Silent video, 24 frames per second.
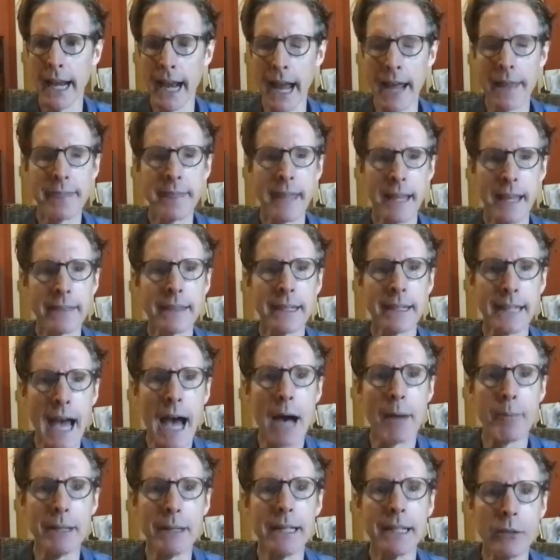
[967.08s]
think that
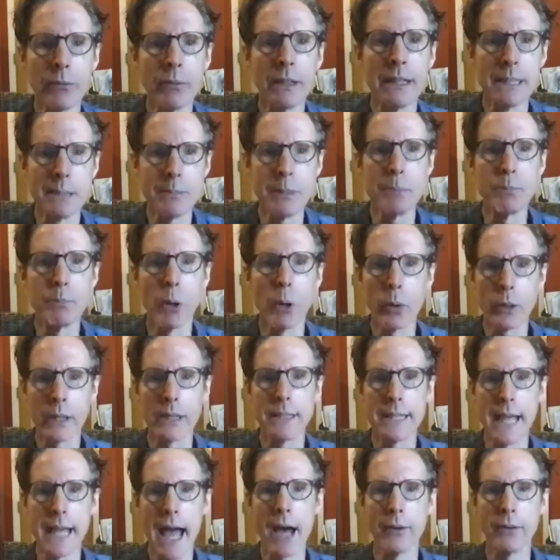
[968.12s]
comedy can really be
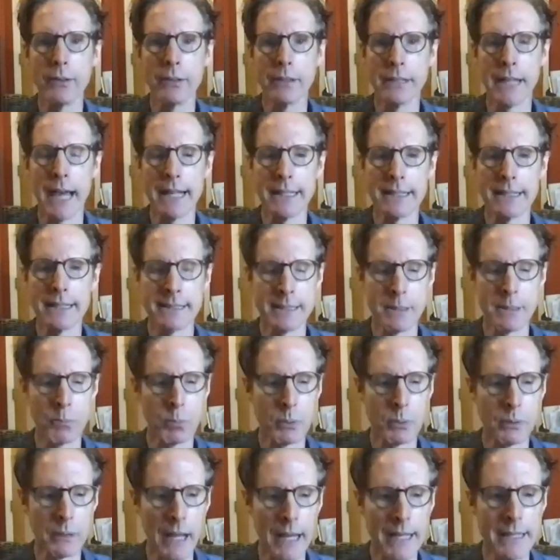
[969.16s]
broken down to that
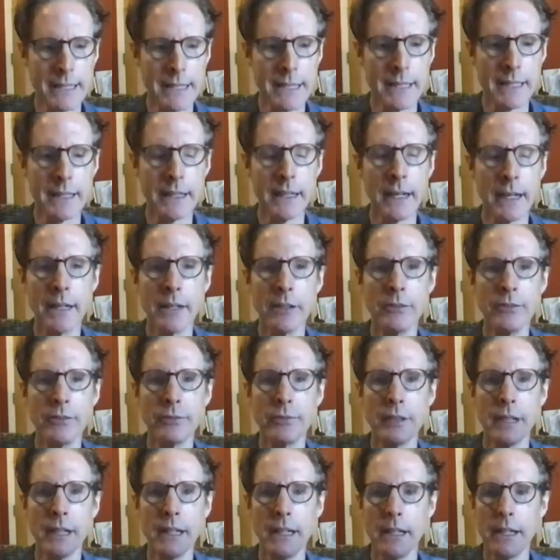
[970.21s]
simple idea of
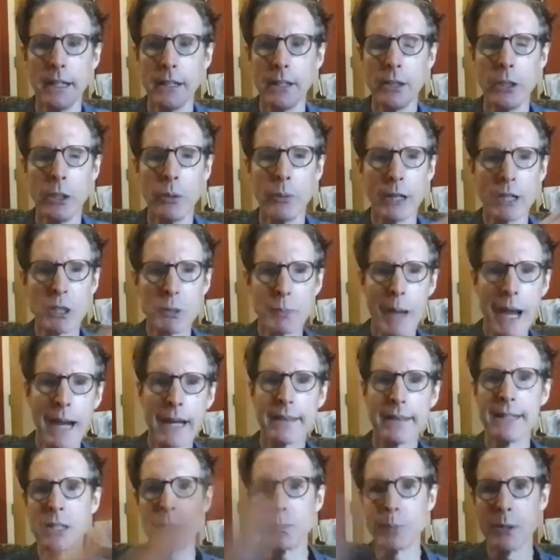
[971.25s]
you
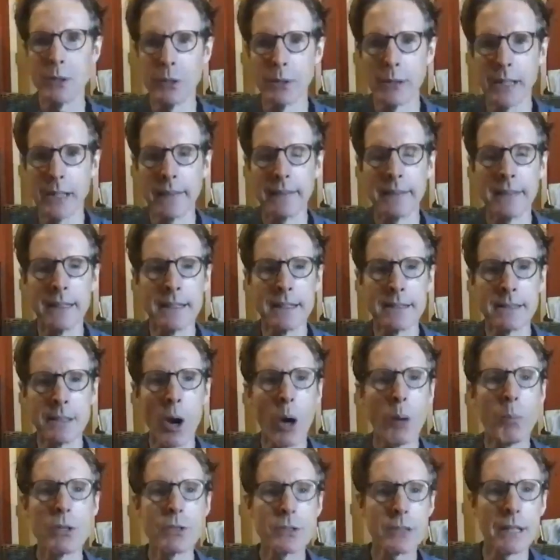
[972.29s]
expect this, but you get this.
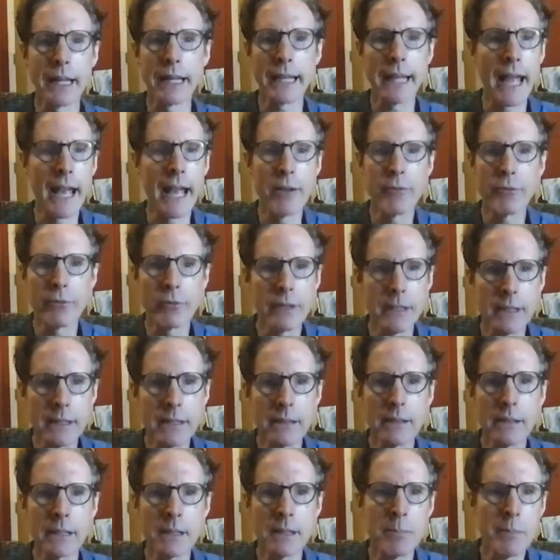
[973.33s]
Almost like
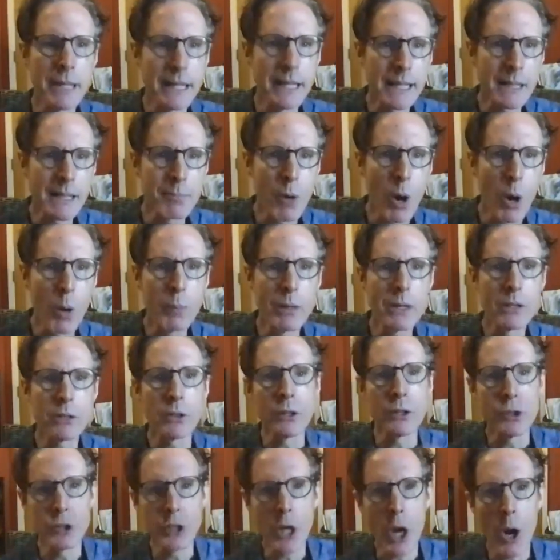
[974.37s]
every comedic moment
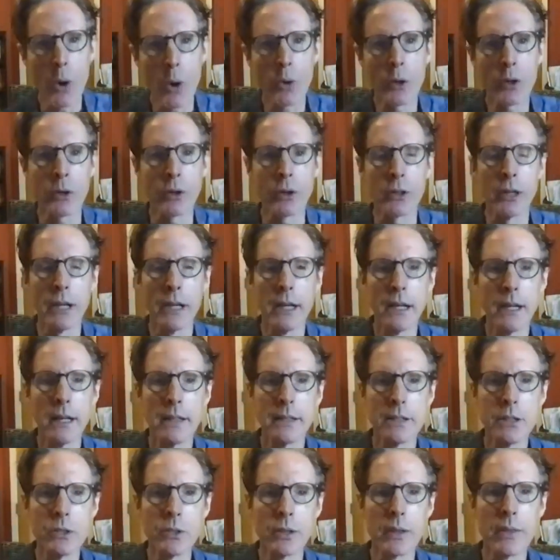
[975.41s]
or joke or
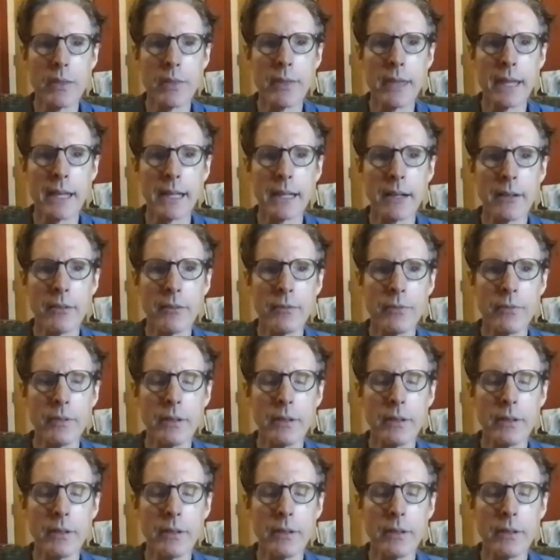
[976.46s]
that you can think of